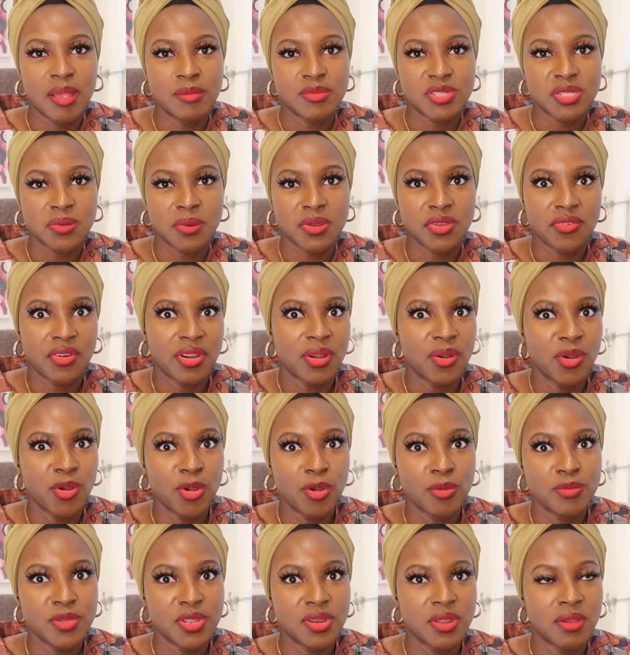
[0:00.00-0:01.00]
So when you're at
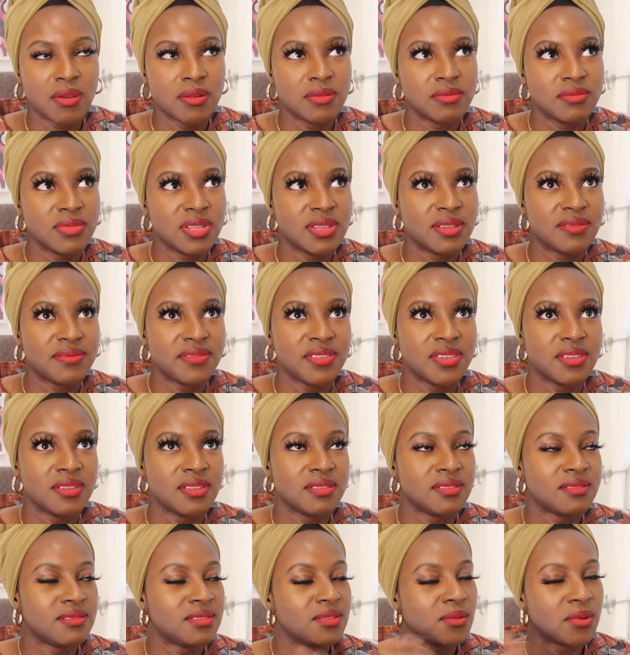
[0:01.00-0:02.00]
home, you know, if
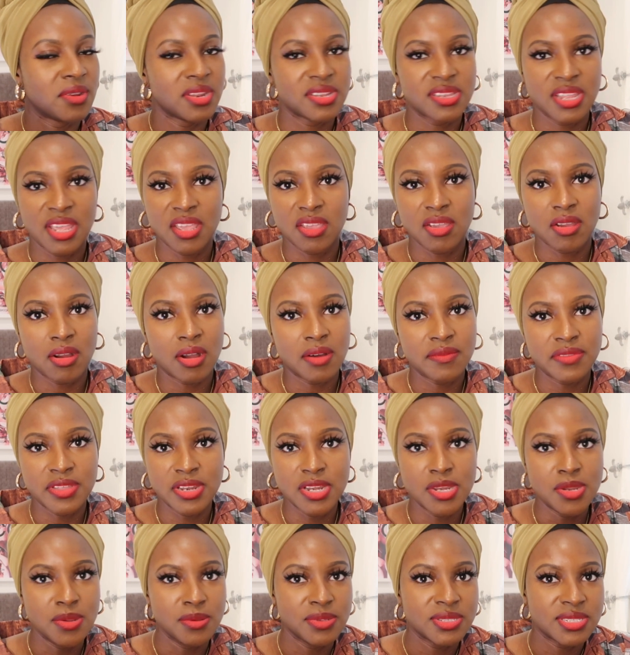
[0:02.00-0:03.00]
you don't want to take it off,
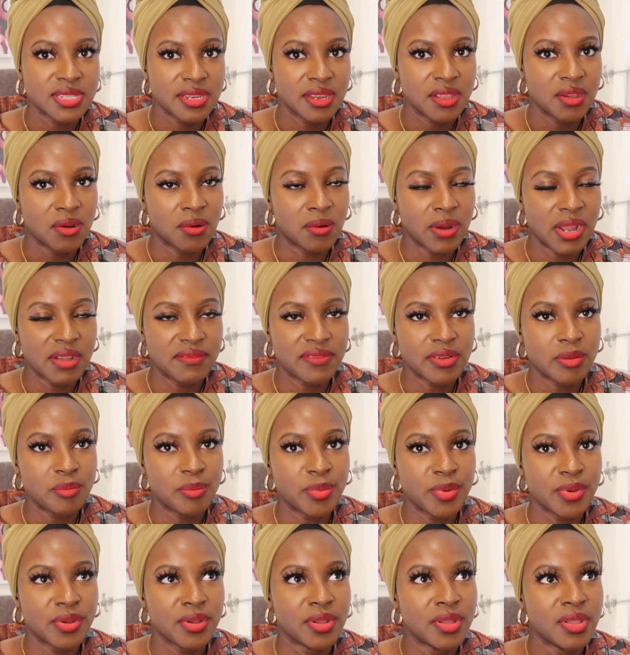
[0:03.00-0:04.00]
then loosen it or whatever,
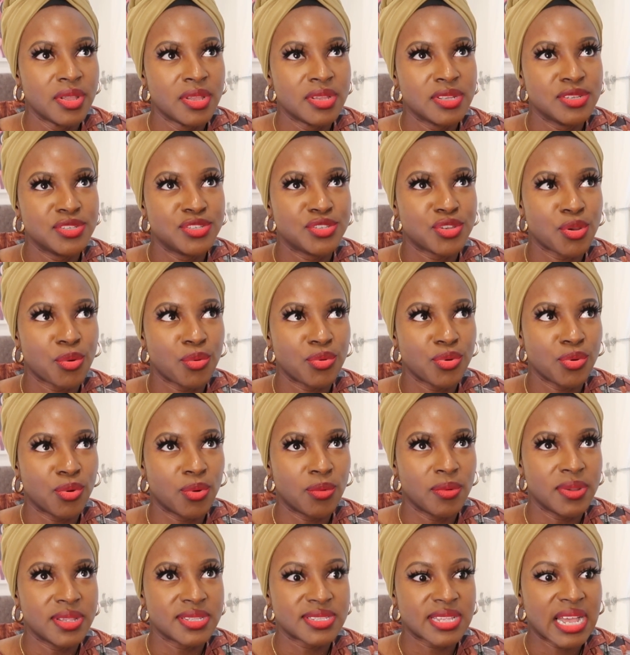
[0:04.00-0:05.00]
but don't
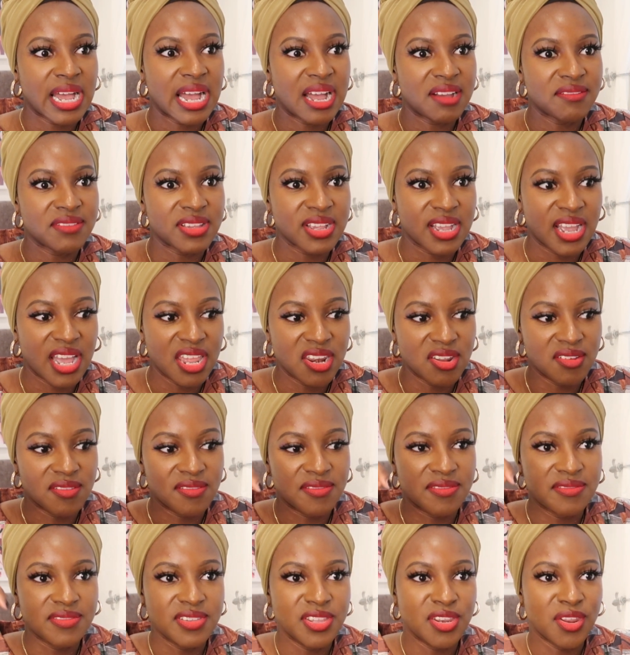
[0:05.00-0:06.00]
always have it kind
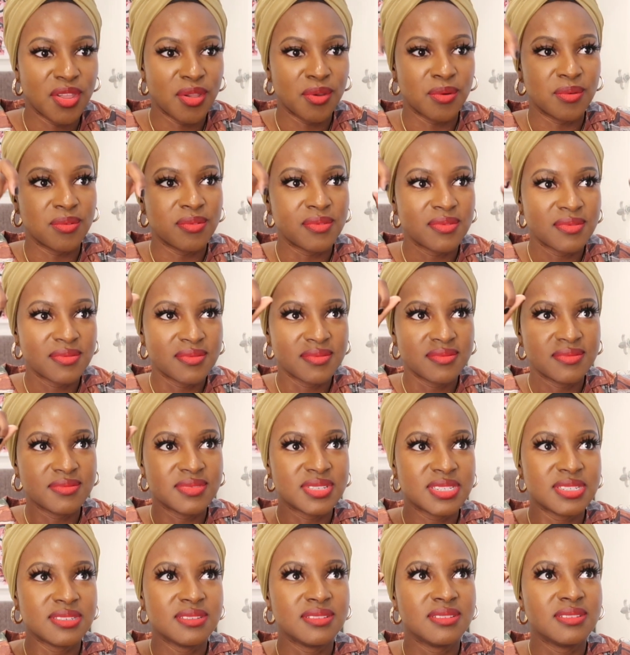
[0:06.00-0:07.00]
of, you know,
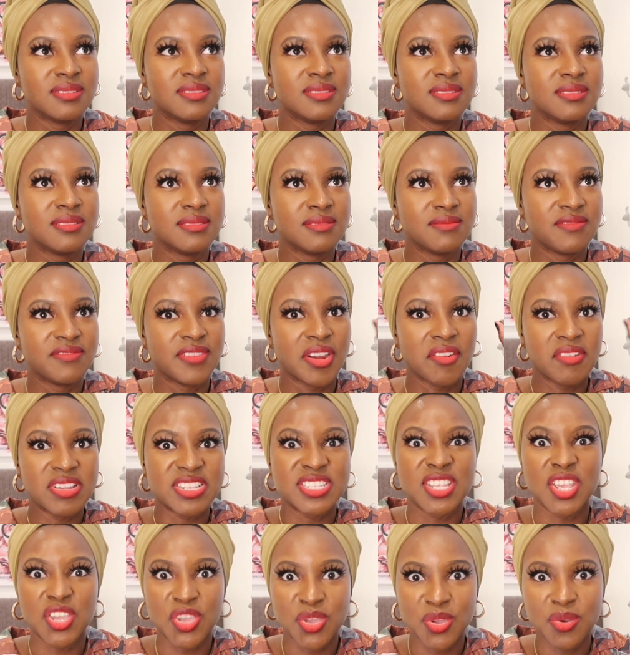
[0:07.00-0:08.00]
very
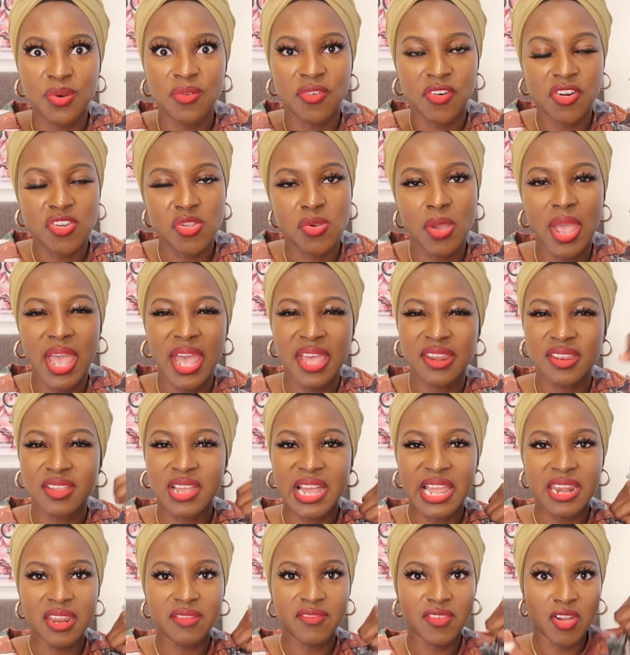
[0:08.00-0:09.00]
secure on your head
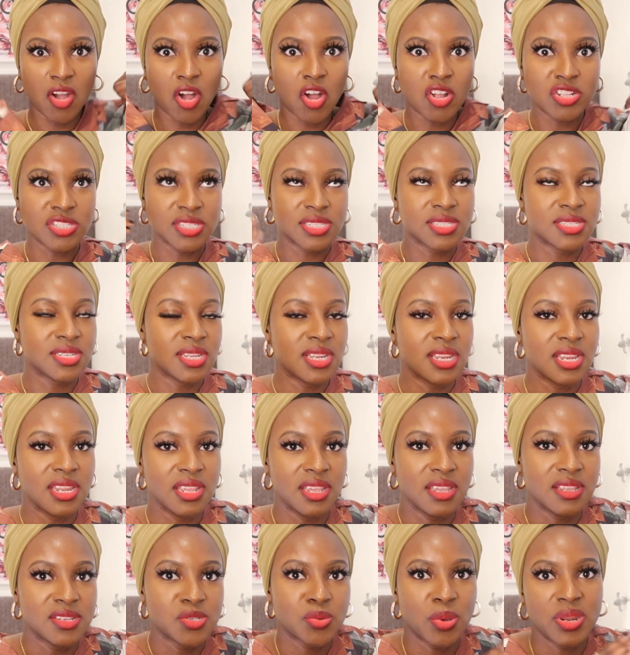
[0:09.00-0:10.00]
kind of
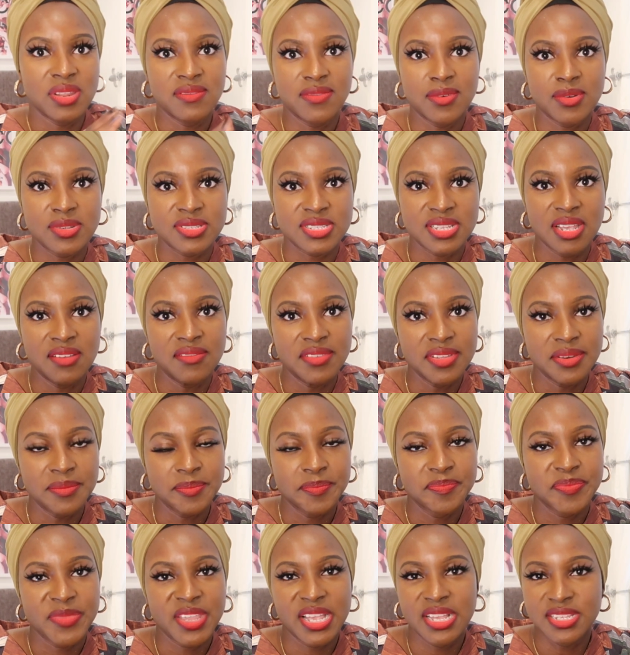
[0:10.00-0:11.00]
constantly 24/7,
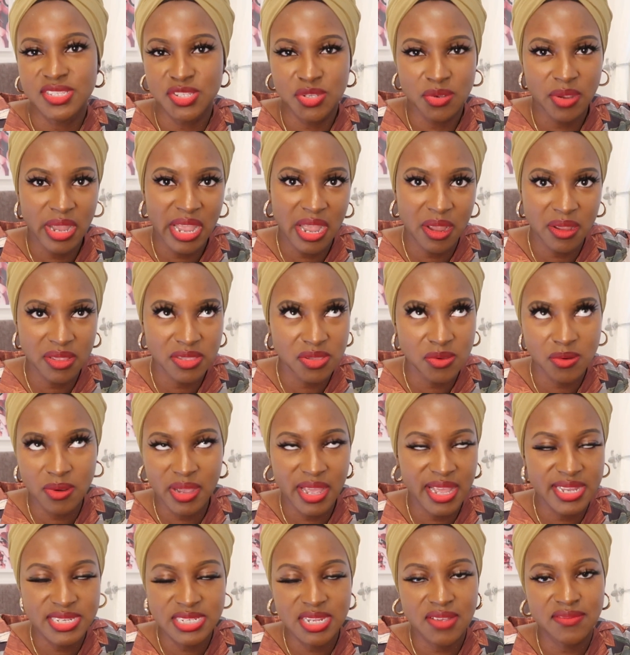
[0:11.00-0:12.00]
because your
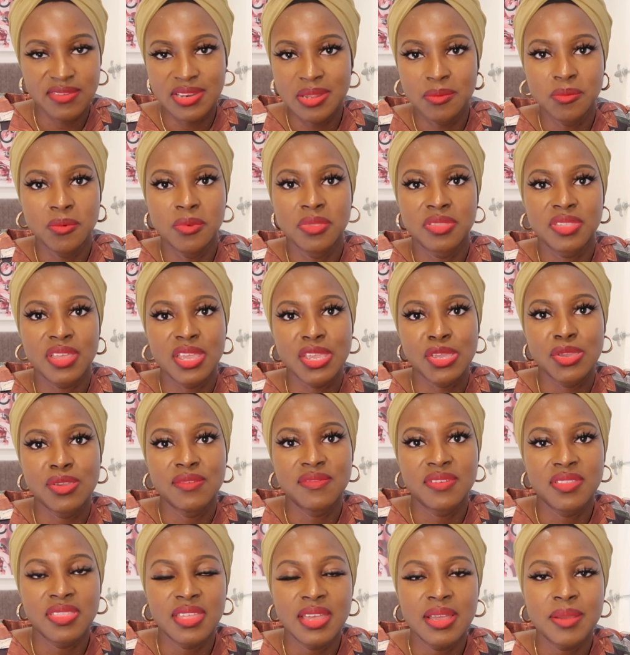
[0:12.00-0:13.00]
hair definitely won't thank you
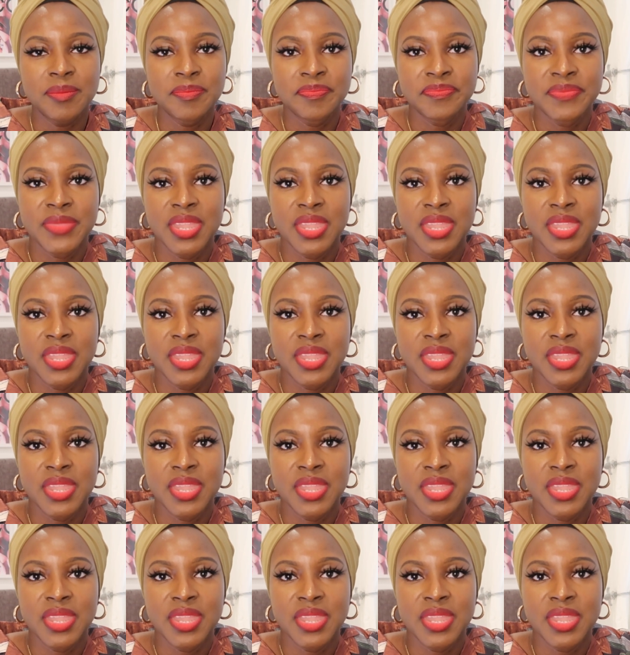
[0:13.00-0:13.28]
for that.